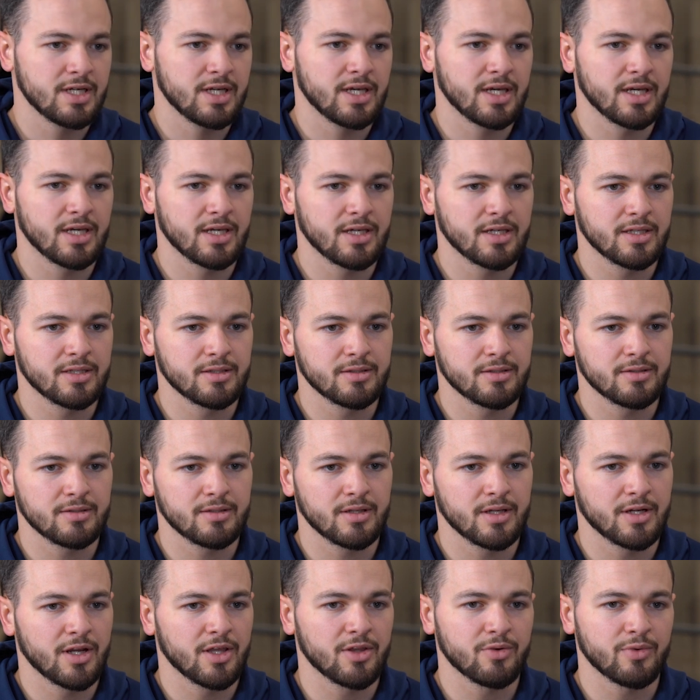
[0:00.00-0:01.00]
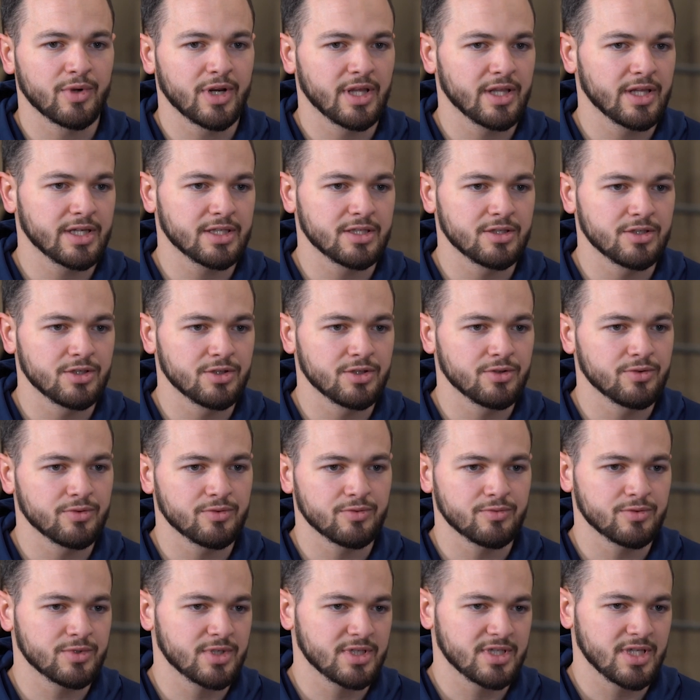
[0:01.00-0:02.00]
And another one I like to
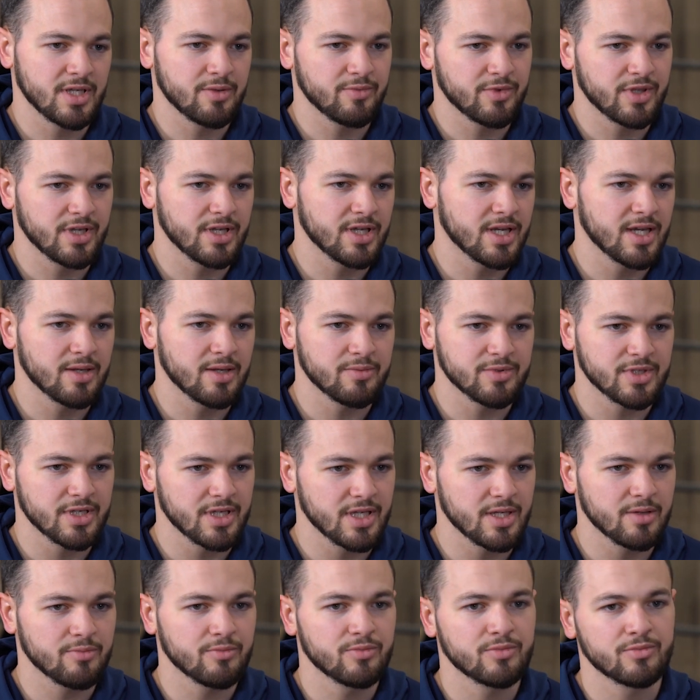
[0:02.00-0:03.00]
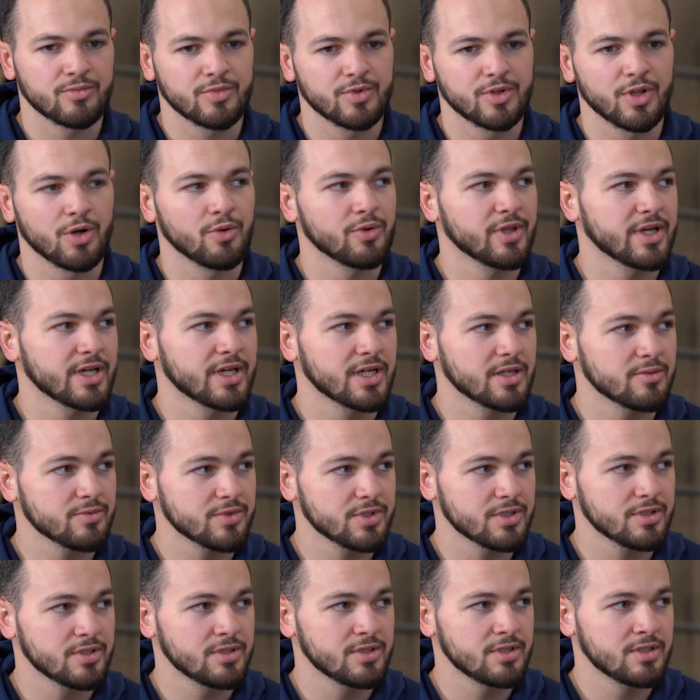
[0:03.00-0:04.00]
do, same thing, hip to hip, no
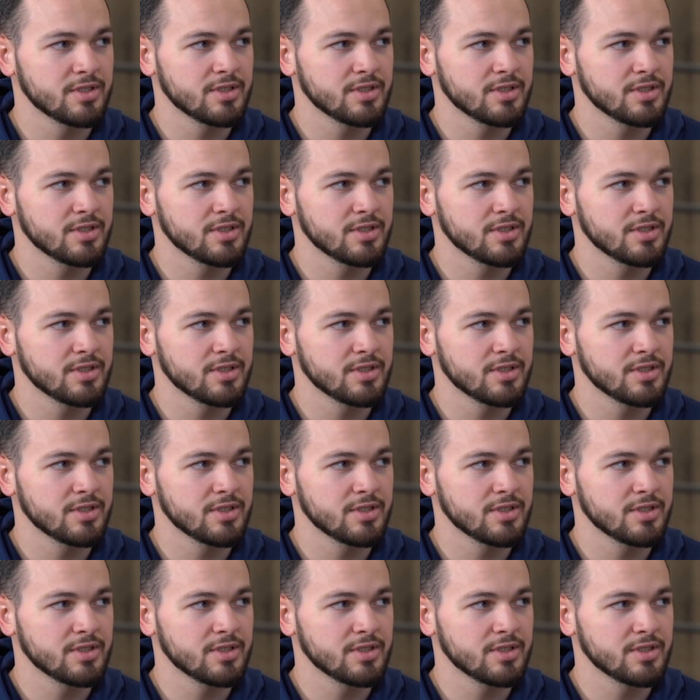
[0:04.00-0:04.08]
layups.